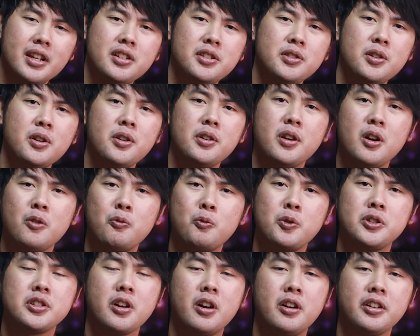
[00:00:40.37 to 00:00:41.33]
let's start off
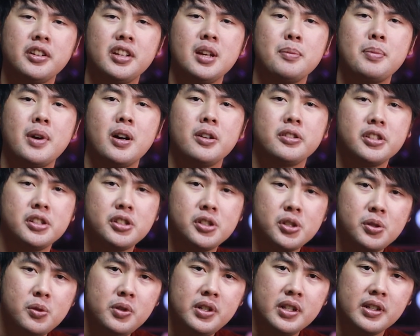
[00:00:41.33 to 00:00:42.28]
with talking about the
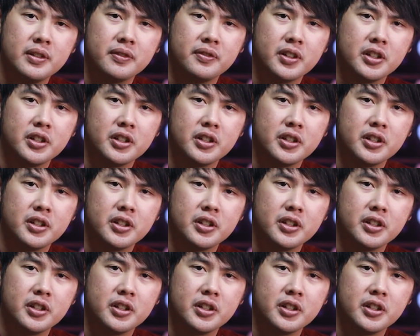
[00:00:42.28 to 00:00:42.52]
tuning